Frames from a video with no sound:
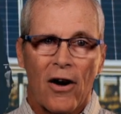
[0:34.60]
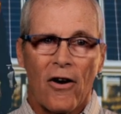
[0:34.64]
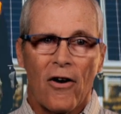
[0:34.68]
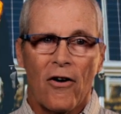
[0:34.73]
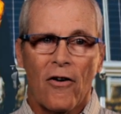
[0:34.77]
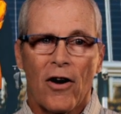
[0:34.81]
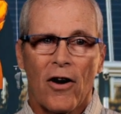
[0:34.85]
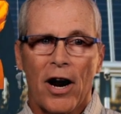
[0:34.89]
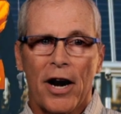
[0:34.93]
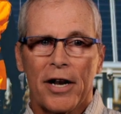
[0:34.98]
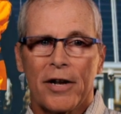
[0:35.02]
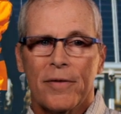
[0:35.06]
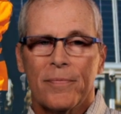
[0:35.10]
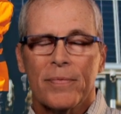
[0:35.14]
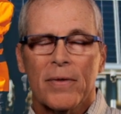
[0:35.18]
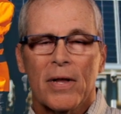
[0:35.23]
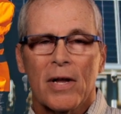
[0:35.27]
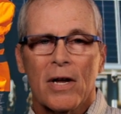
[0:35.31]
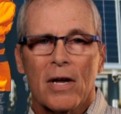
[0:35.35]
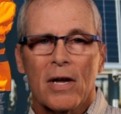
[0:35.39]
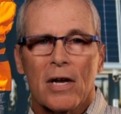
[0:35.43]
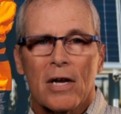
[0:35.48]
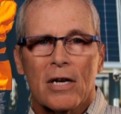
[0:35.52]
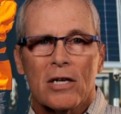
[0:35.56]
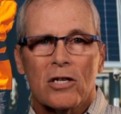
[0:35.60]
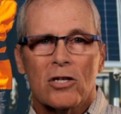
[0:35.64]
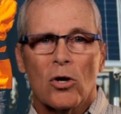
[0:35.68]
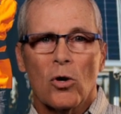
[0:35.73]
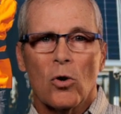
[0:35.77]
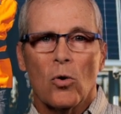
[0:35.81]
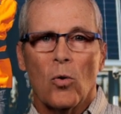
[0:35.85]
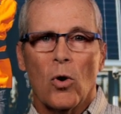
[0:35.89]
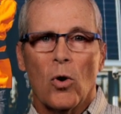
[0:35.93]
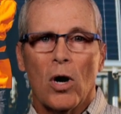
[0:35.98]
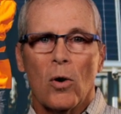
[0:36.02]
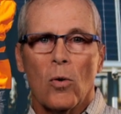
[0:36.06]
Alrighty,
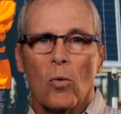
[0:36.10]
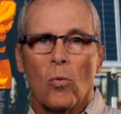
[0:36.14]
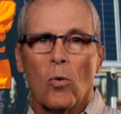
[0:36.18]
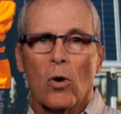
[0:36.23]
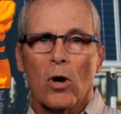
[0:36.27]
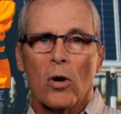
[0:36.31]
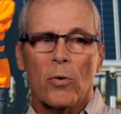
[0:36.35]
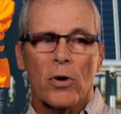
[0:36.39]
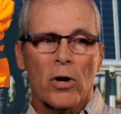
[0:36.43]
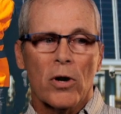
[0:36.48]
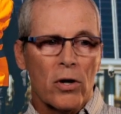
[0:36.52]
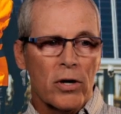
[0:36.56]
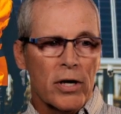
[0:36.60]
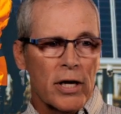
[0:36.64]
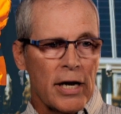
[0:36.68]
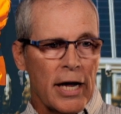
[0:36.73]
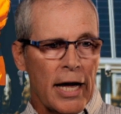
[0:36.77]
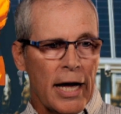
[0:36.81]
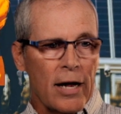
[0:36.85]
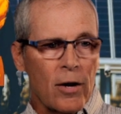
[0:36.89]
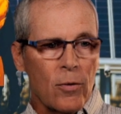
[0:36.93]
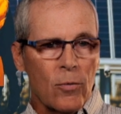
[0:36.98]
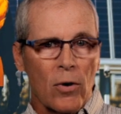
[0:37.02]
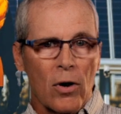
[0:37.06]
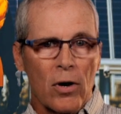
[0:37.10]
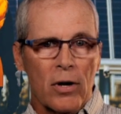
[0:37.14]
so what are we looking at?